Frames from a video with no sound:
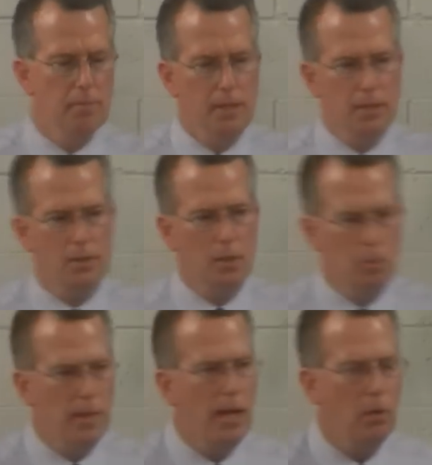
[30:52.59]
it, it
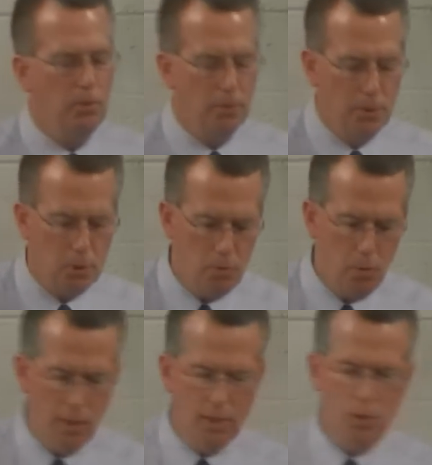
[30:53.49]
would be helpful at this
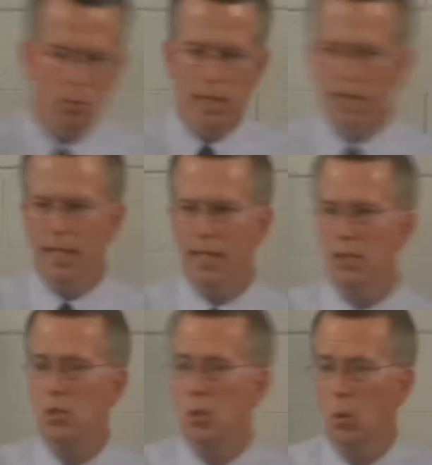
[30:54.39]
point, is we can get
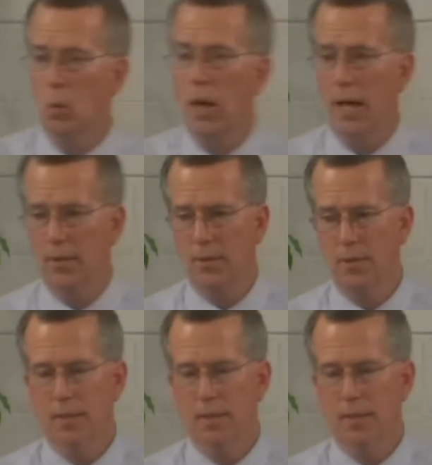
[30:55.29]
into a rut